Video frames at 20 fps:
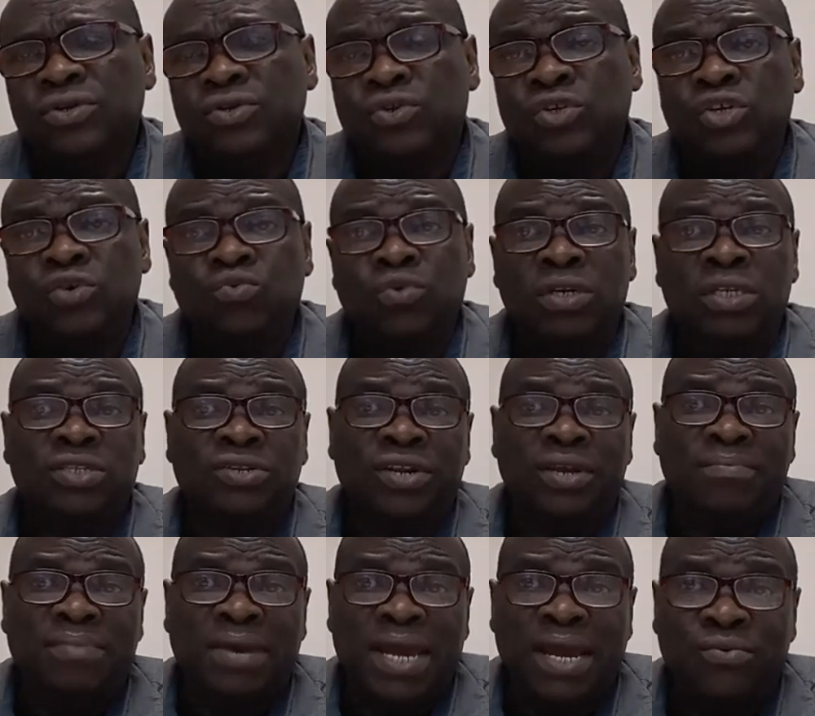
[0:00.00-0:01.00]
Do you want
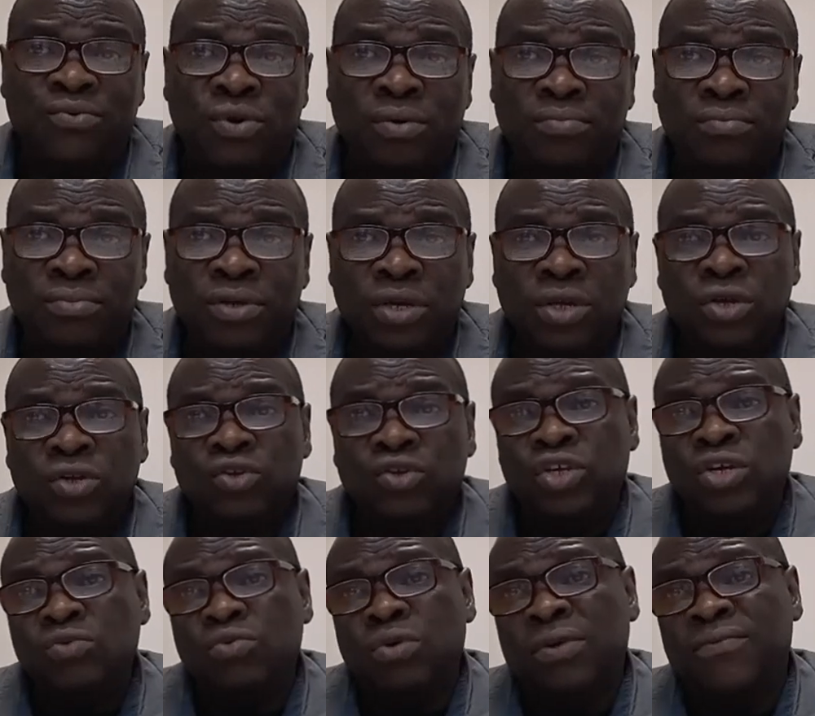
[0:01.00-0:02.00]
3 bedroom?
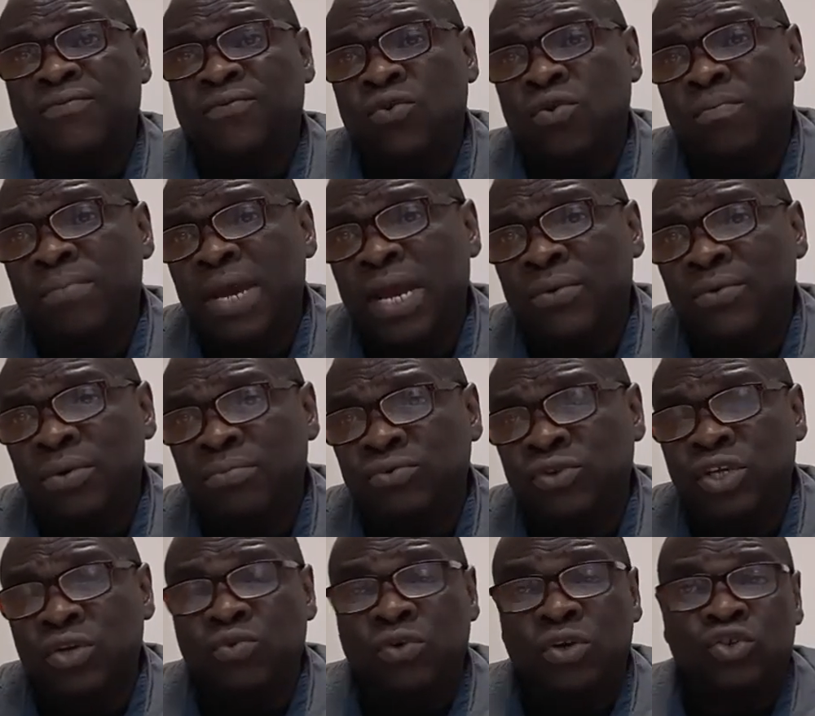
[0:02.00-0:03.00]
Do you want 4
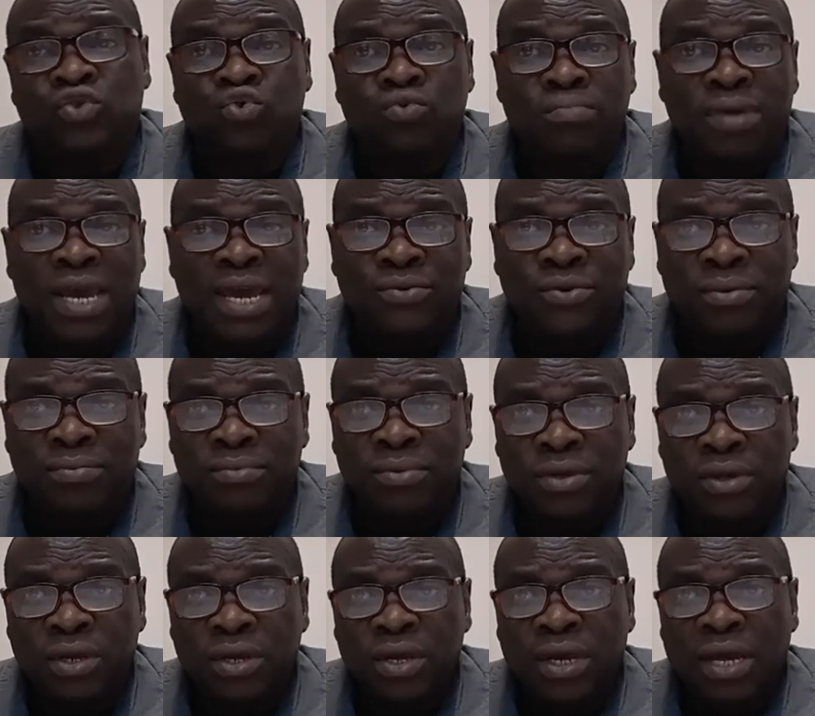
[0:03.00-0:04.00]
bedroom? Do you want 2
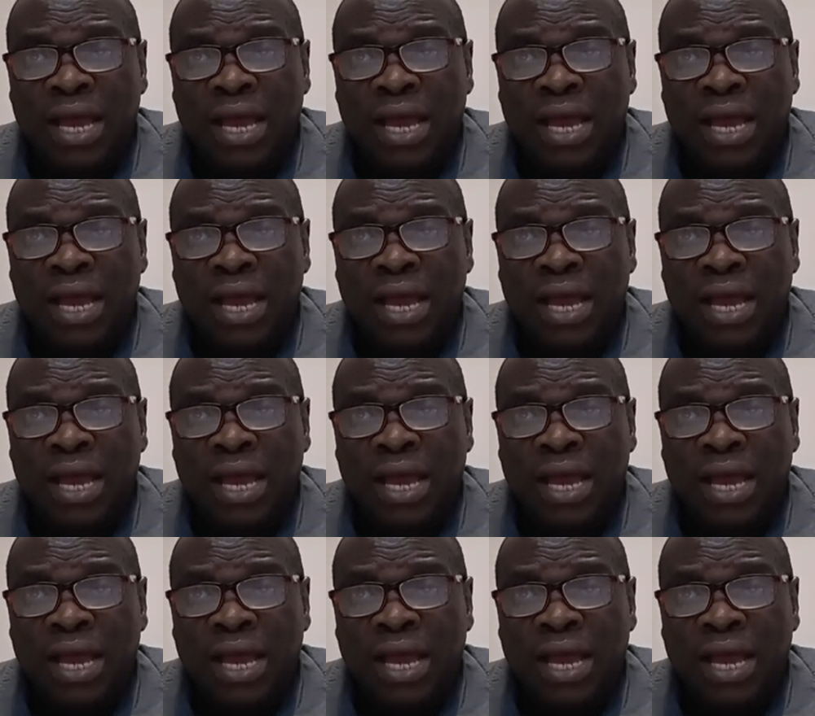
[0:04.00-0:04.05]
bedroom?